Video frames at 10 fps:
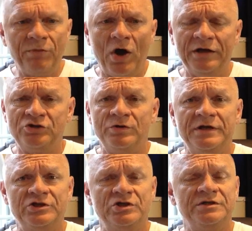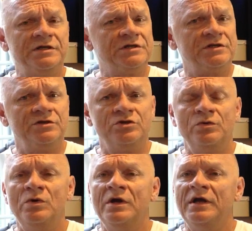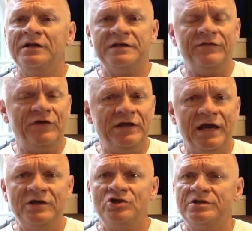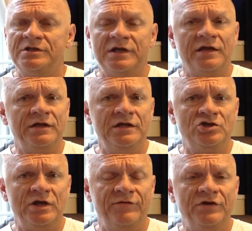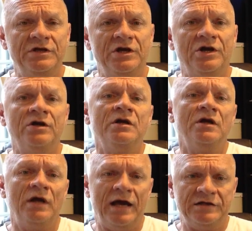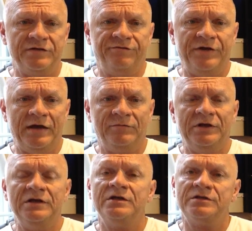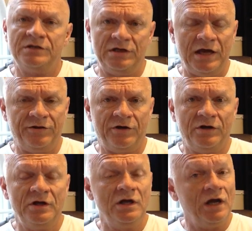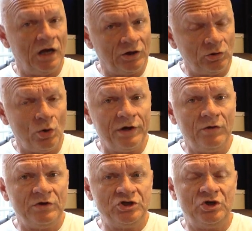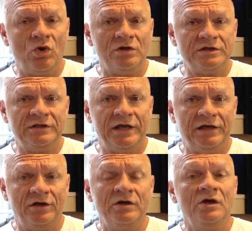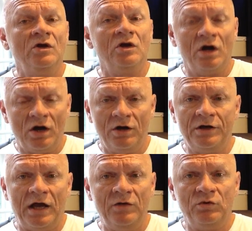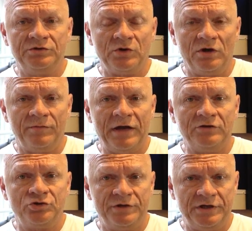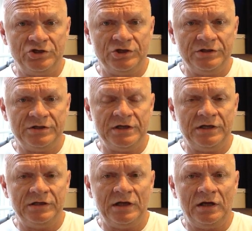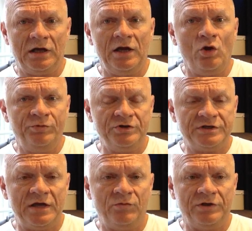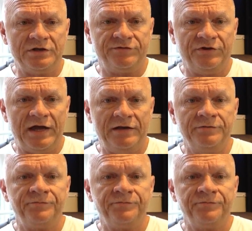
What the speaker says: Part of traditions is to take vacations together each and every year as a family together. Gloria, when she calls in later, her and I will talk about traditions, and I hope you stay with us for that.